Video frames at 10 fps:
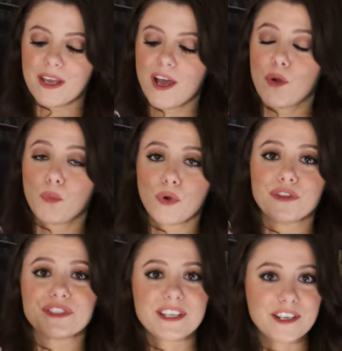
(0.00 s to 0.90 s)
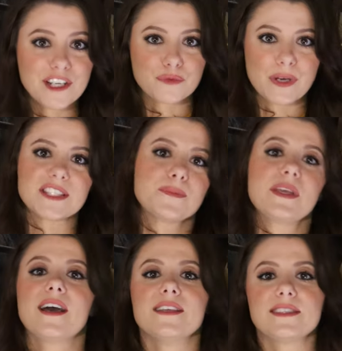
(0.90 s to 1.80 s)
replica World Series rings
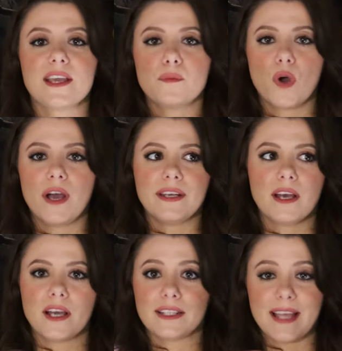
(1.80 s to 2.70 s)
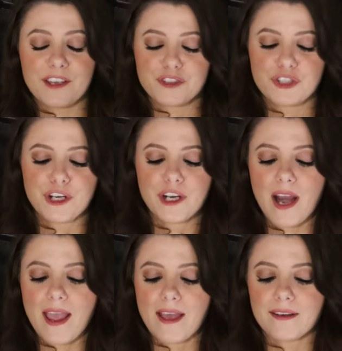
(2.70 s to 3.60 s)
because they won last
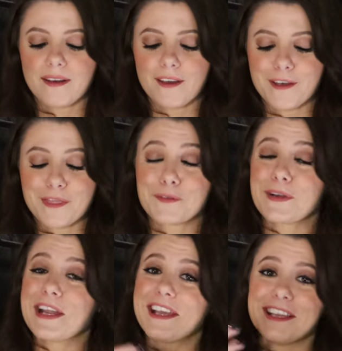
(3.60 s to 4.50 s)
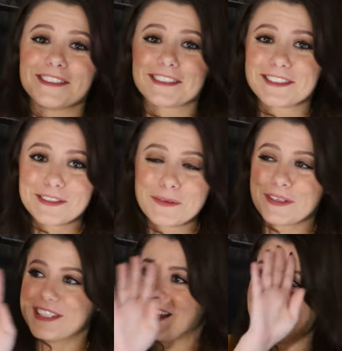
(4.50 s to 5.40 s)
year, and the ring is
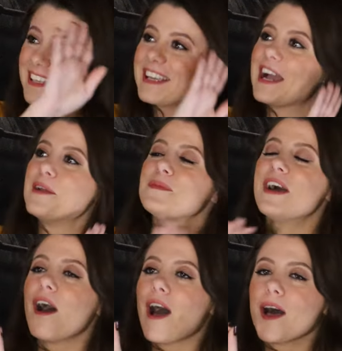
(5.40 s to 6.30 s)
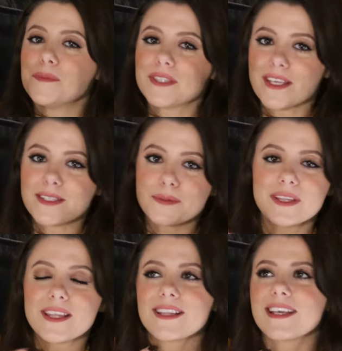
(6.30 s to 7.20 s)
super nice. Like, I'm obsessed
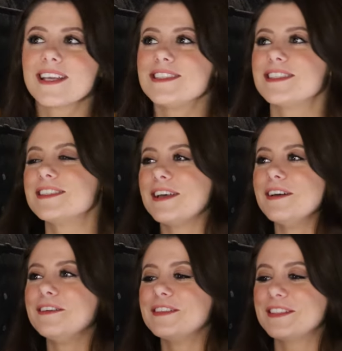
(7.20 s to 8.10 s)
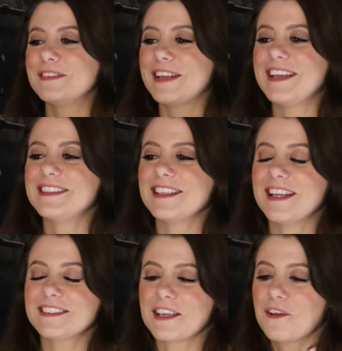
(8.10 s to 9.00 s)
with it. Like, it's so nice.
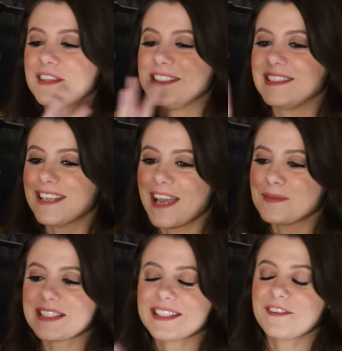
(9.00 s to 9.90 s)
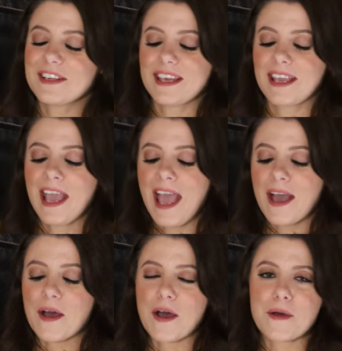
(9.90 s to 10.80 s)
It has, like, all these diamonds and everything,
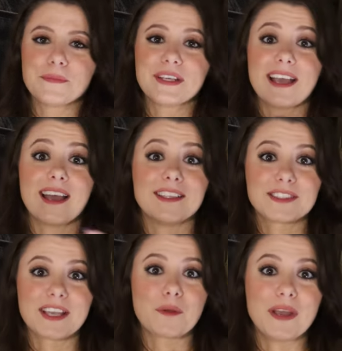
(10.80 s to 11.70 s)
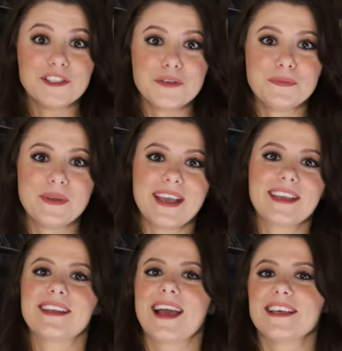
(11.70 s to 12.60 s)
but yeah, it's, like, way too
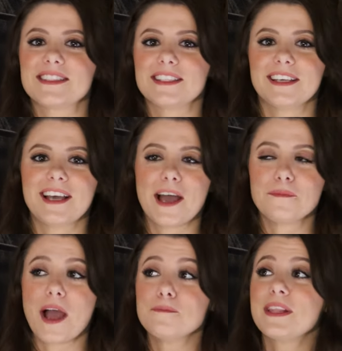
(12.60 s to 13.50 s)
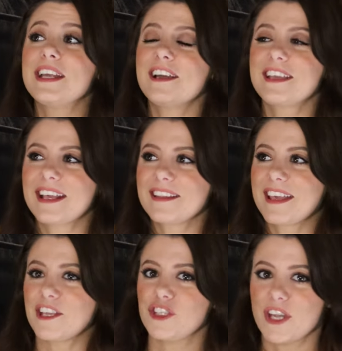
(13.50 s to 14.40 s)
big, and it has to, I'm planning on
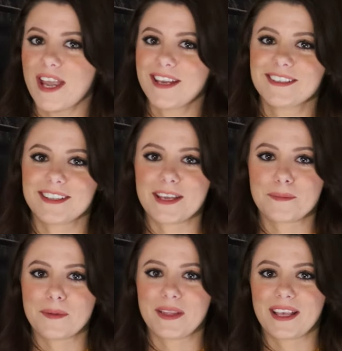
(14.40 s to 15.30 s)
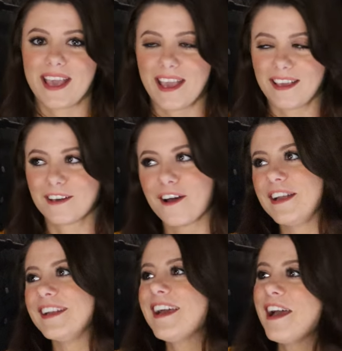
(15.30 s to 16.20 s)
getting, like, a chain to, like, maybe, like, hang it
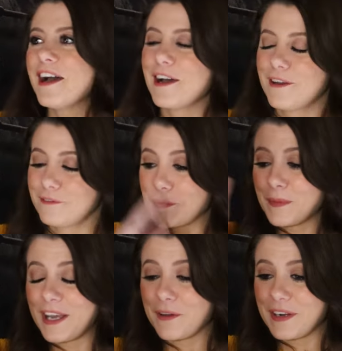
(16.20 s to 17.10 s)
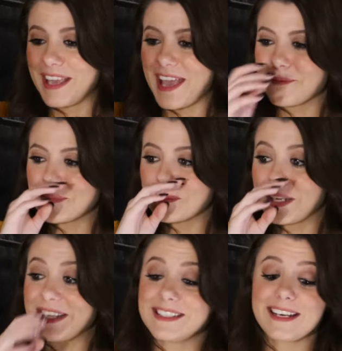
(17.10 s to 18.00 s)
on for when I go to games.
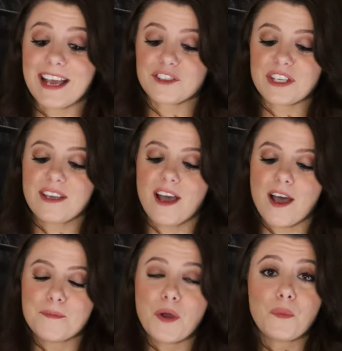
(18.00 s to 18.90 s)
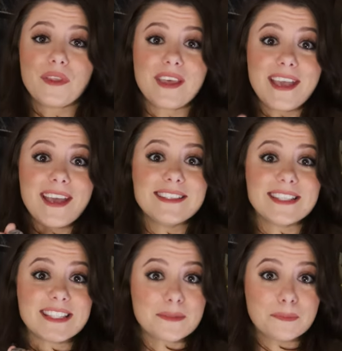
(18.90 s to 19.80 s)
But it did actually come with a
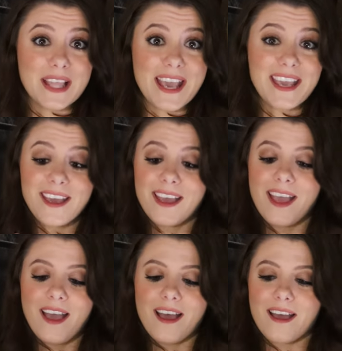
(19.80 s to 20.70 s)
display,